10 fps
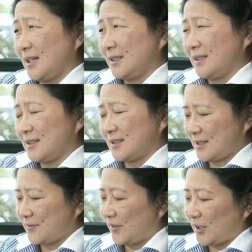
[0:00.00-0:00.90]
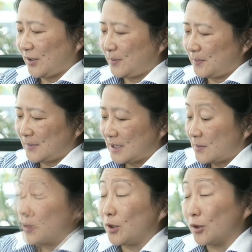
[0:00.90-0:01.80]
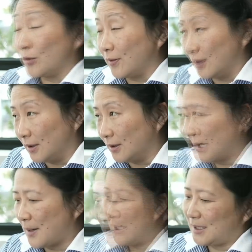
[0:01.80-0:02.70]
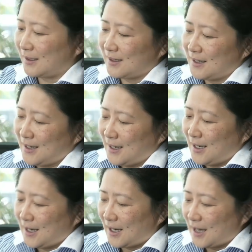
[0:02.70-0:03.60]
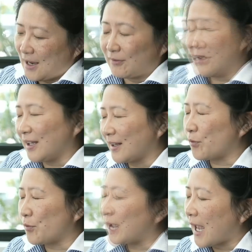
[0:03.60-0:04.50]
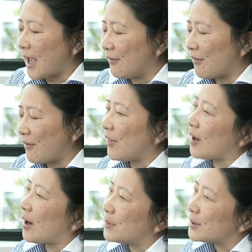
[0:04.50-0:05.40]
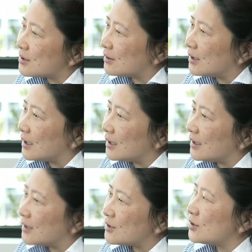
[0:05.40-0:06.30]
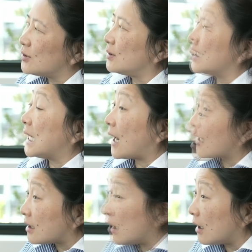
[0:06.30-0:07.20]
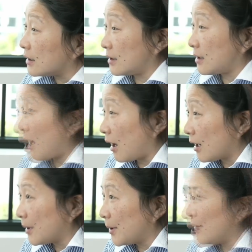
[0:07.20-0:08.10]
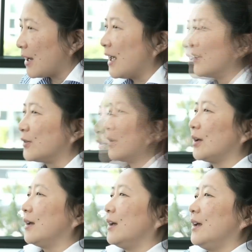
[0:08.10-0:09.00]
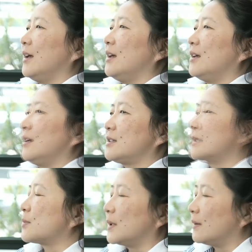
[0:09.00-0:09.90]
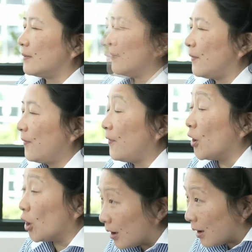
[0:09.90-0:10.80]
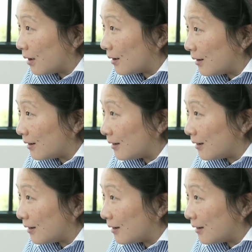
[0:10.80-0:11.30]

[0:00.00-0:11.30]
that it's very it's beautiful i mean everything that we have had the opportunity to connect on to talk about has just been full.